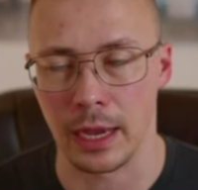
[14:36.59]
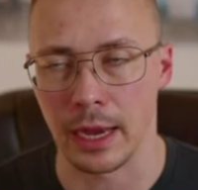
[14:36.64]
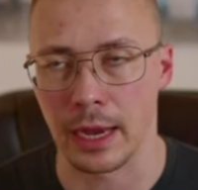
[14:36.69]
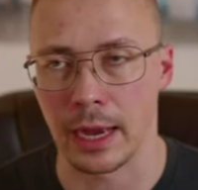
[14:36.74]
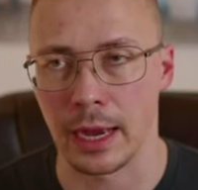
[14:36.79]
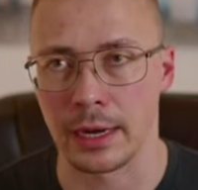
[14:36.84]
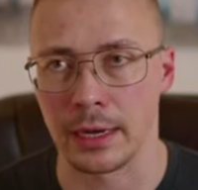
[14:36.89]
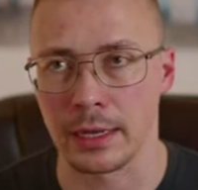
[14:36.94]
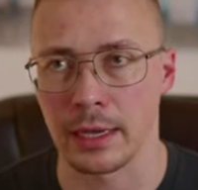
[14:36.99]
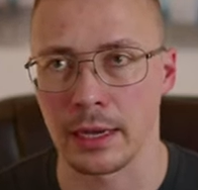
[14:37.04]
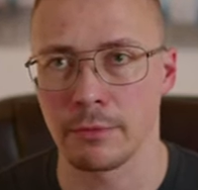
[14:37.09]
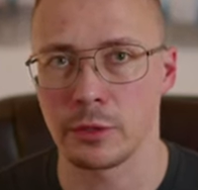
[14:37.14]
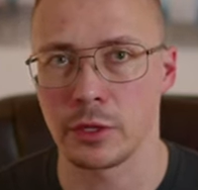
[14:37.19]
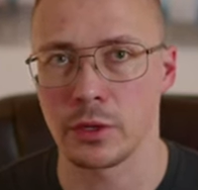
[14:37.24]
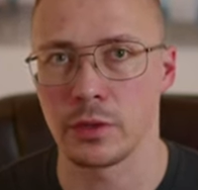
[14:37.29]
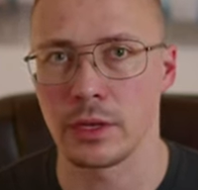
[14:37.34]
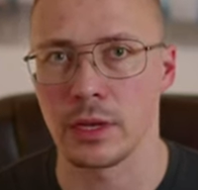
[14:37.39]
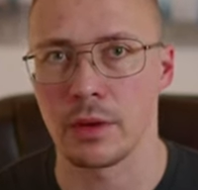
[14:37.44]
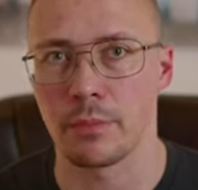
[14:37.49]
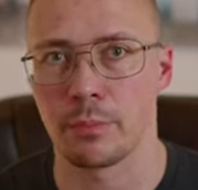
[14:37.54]
and it gives you
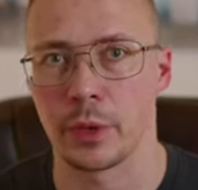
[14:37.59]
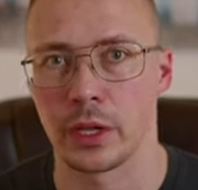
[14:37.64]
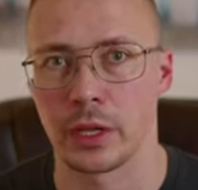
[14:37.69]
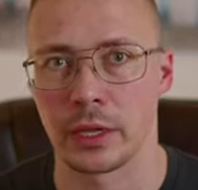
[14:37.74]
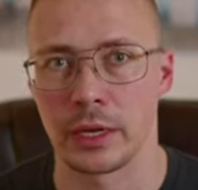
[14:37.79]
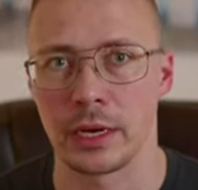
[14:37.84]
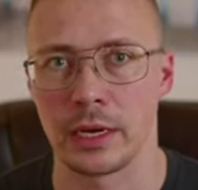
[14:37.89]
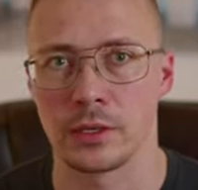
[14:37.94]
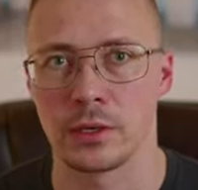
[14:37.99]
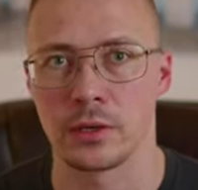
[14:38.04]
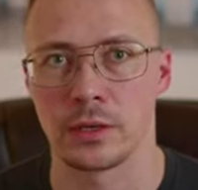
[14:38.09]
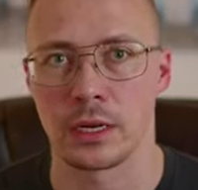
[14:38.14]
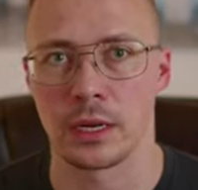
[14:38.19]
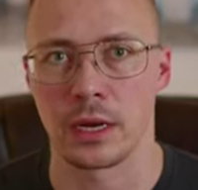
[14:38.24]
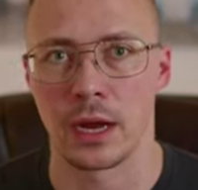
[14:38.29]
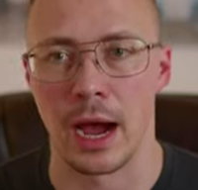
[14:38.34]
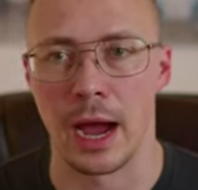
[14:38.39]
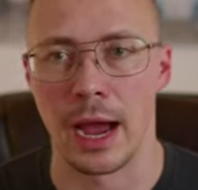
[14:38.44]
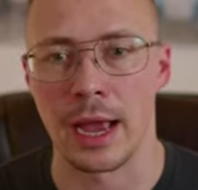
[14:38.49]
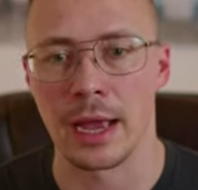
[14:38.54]
the ability to
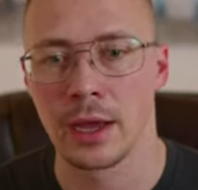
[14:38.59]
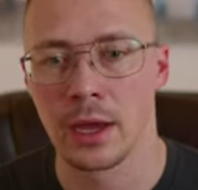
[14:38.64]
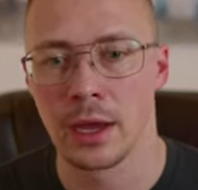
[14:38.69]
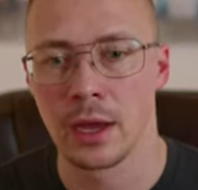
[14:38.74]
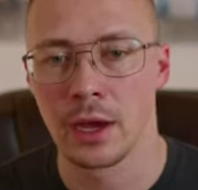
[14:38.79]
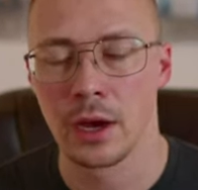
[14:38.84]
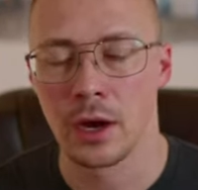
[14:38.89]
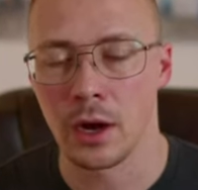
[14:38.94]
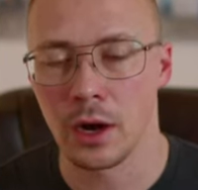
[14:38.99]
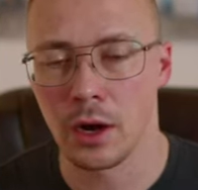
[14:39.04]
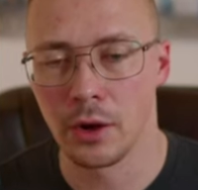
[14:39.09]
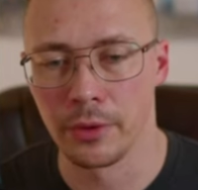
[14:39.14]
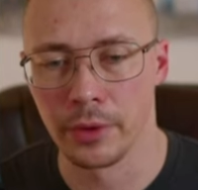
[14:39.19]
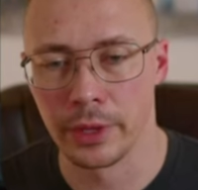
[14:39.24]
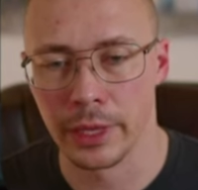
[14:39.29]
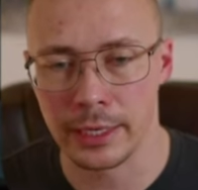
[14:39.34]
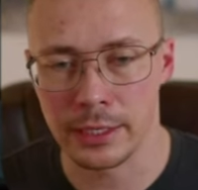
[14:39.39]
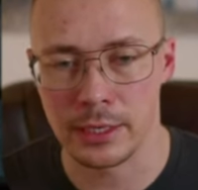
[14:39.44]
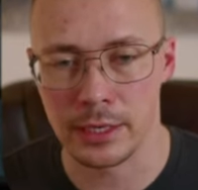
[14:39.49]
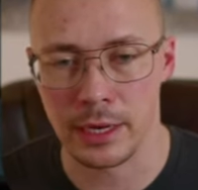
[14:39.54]
deny oh, well,
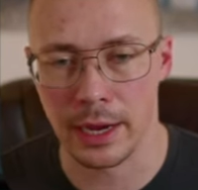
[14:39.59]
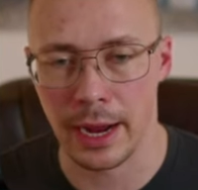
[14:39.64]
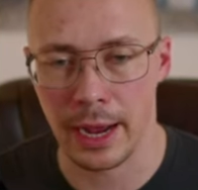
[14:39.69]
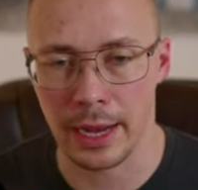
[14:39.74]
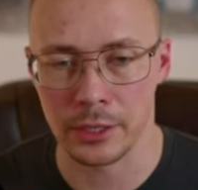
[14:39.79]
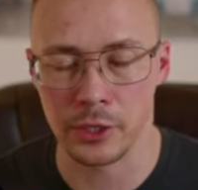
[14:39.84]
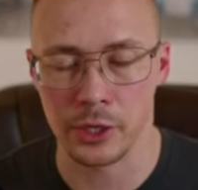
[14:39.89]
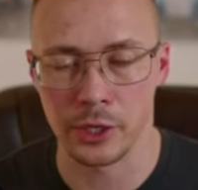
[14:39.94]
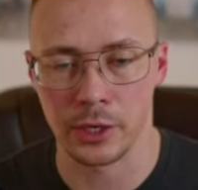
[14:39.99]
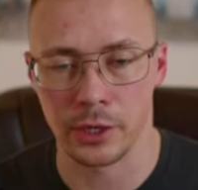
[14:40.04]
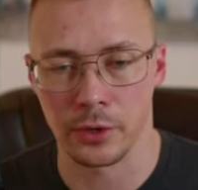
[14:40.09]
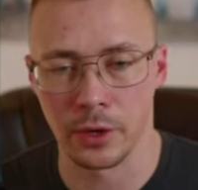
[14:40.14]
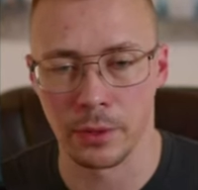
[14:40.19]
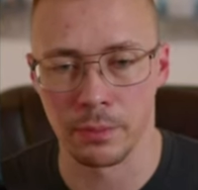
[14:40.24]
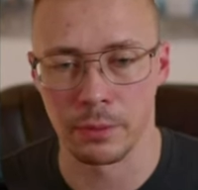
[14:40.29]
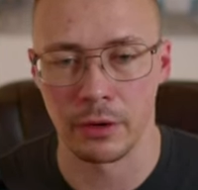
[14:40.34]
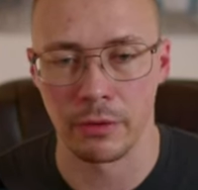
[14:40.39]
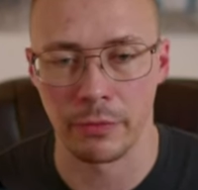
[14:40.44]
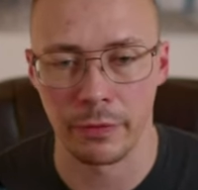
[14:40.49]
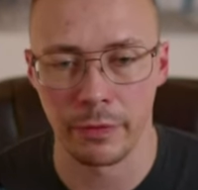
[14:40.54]
that's not actually an
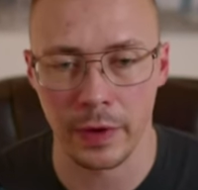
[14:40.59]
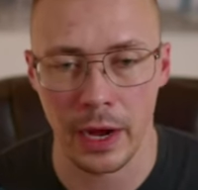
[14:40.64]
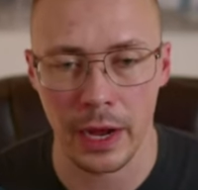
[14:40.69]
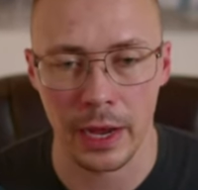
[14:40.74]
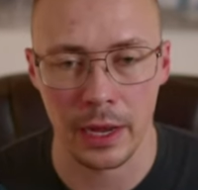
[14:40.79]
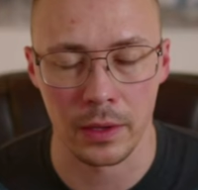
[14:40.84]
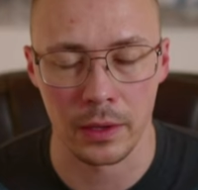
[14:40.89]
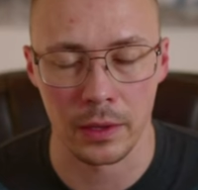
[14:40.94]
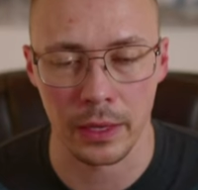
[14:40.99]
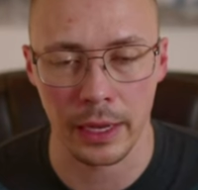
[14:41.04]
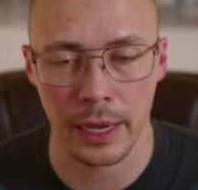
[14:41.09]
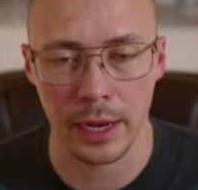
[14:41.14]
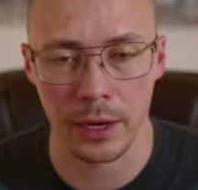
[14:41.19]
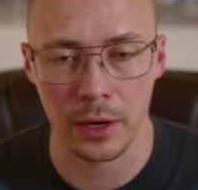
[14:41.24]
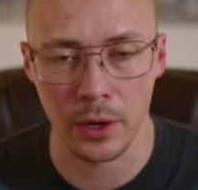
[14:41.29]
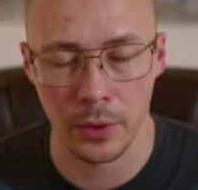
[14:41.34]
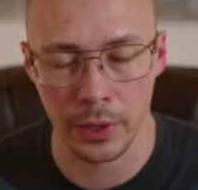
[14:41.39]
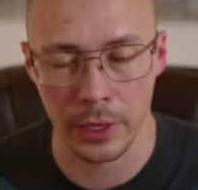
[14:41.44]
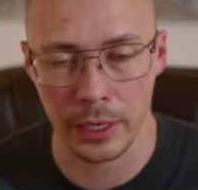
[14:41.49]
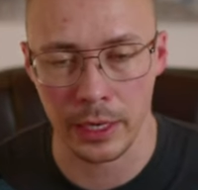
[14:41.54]
encrypted file, and
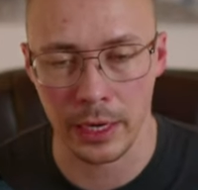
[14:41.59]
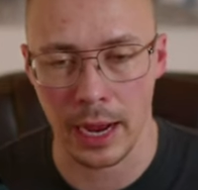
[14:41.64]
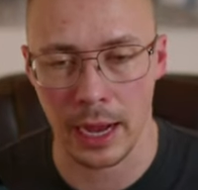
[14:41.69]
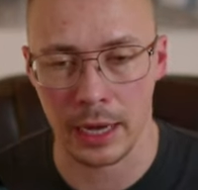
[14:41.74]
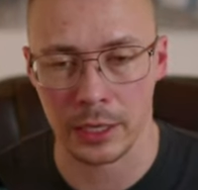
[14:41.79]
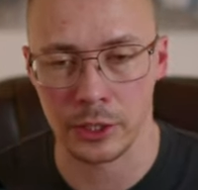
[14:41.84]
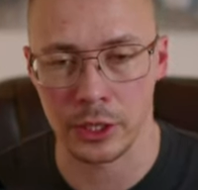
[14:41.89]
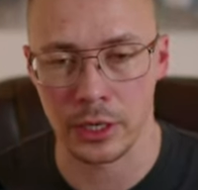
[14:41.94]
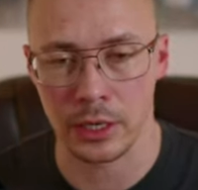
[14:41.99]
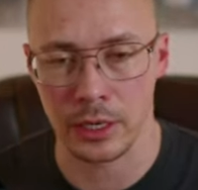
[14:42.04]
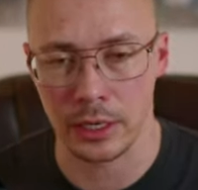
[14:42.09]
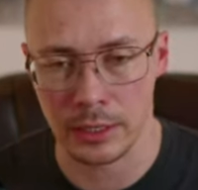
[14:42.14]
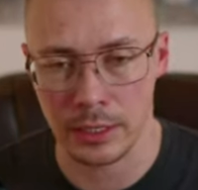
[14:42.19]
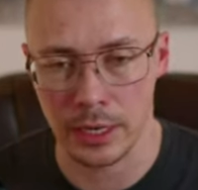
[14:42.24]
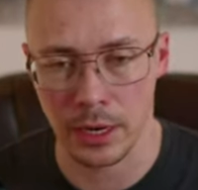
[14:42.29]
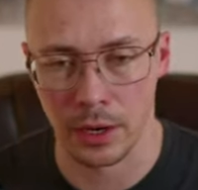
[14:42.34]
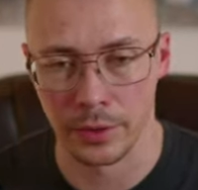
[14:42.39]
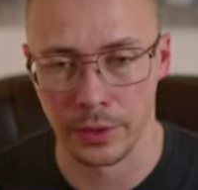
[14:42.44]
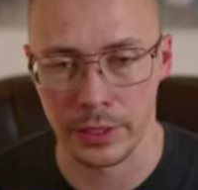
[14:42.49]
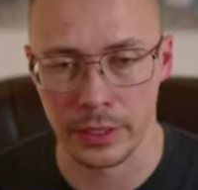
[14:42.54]
no one could actually
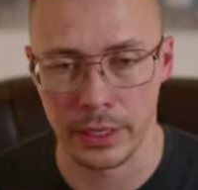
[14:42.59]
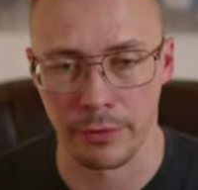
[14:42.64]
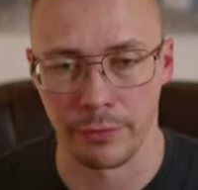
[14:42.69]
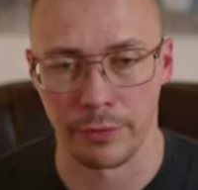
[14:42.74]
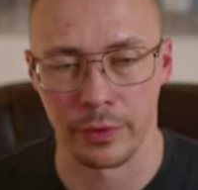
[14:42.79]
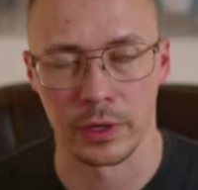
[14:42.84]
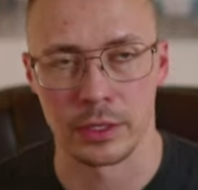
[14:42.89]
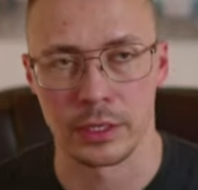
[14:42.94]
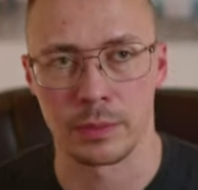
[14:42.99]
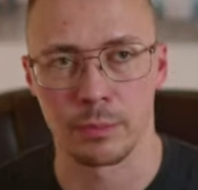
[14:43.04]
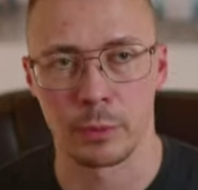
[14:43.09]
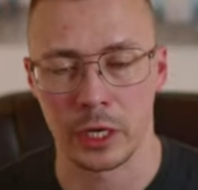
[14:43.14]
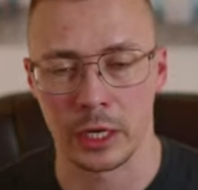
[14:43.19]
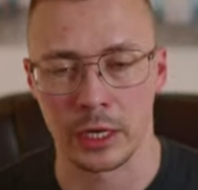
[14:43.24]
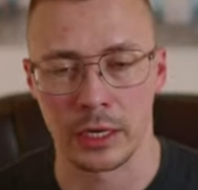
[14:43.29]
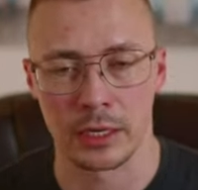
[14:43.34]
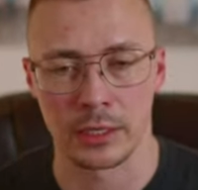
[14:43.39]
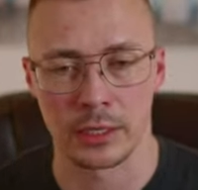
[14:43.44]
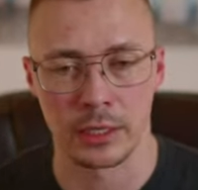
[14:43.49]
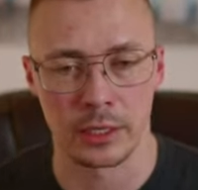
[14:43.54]
tell the difference
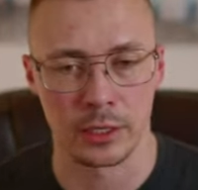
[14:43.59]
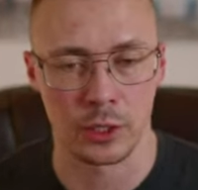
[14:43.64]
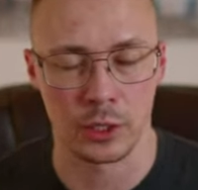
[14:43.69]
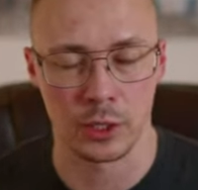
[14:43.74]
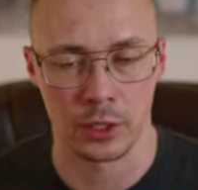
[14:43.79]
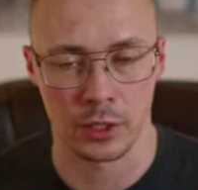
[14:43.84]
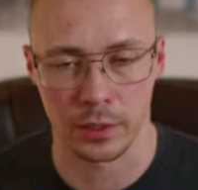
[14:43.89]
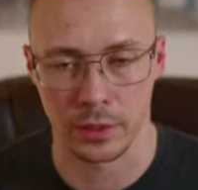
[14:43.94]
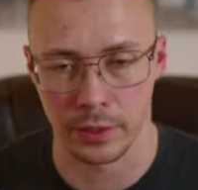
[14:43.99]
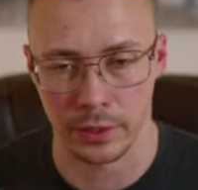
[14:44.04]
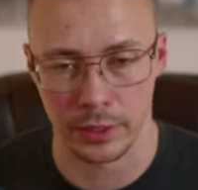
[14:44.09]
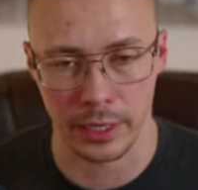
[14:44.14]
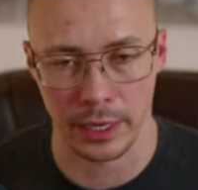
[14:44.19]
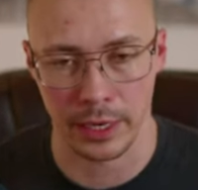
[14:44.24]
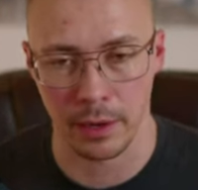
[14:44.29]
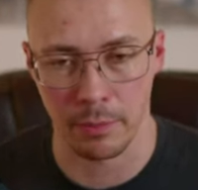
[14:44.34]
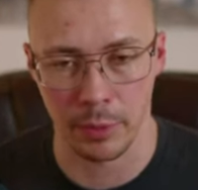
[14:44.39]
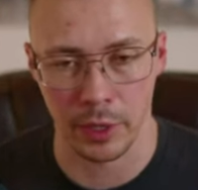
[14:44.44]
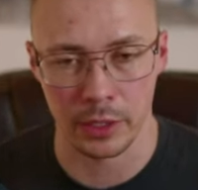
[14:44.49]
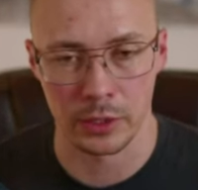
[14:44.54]
because it just looks
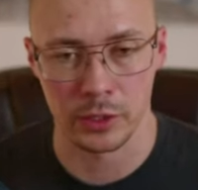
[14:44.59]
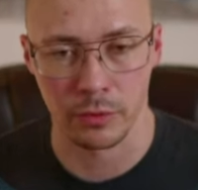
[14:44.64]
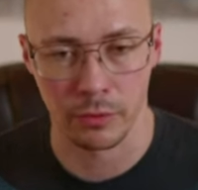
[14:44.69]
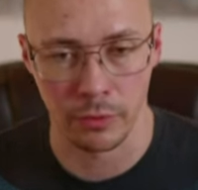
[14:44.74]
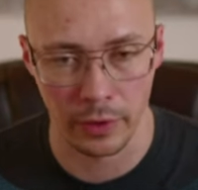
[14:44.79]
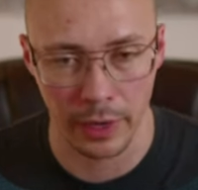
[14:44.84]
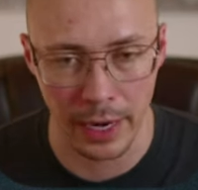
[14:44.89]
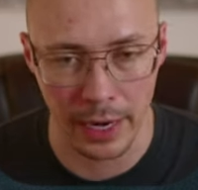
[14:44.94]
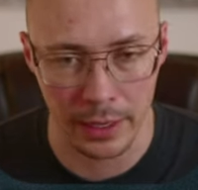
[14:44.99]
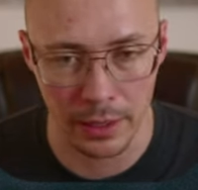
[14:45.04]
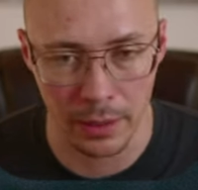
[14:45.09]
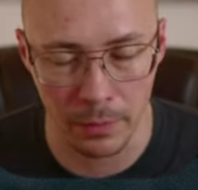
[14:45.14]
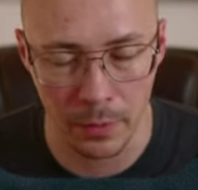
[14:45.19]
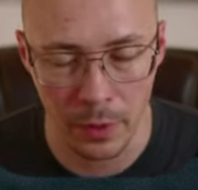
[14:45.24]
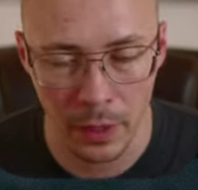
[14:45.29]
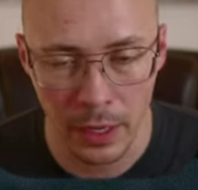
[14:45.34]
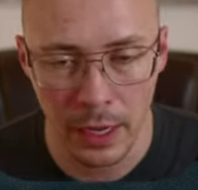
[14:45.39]
like a bunch of random